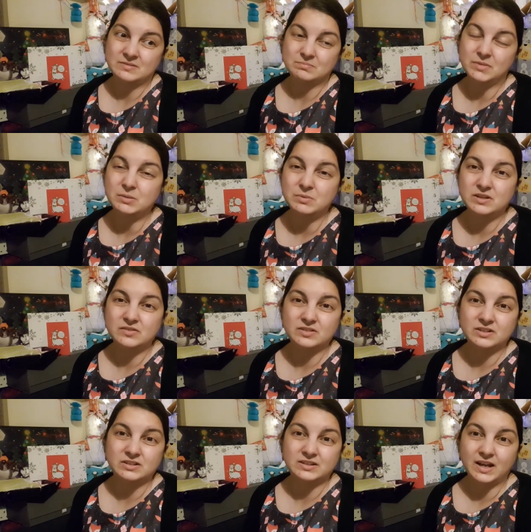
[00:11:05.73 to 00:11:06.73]
Maybe
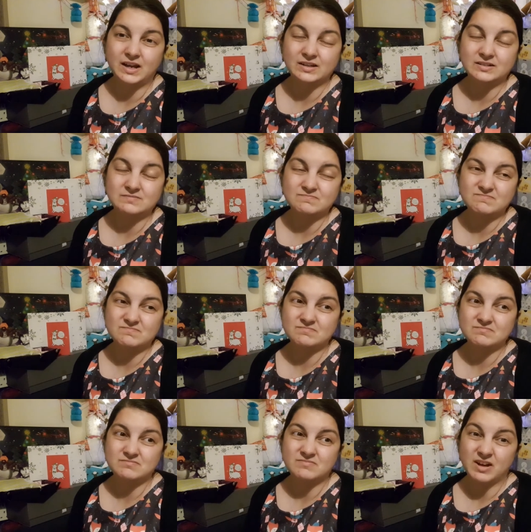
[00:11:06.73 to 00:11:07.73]
even get
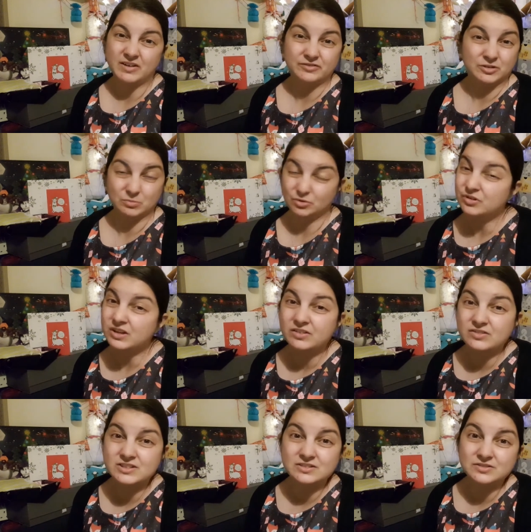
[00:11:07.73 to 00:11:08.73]
a few more
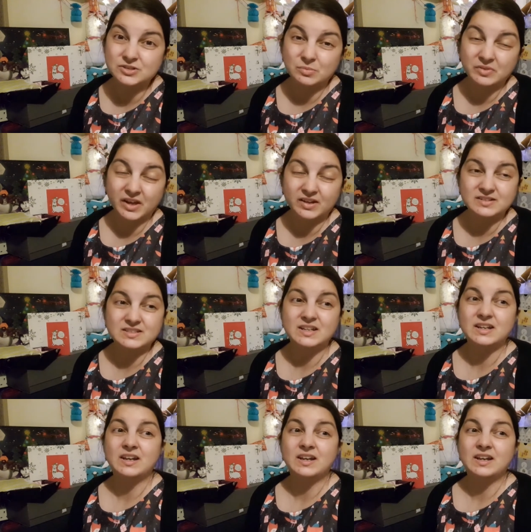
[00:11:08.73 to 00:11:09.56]
gifts on top of that.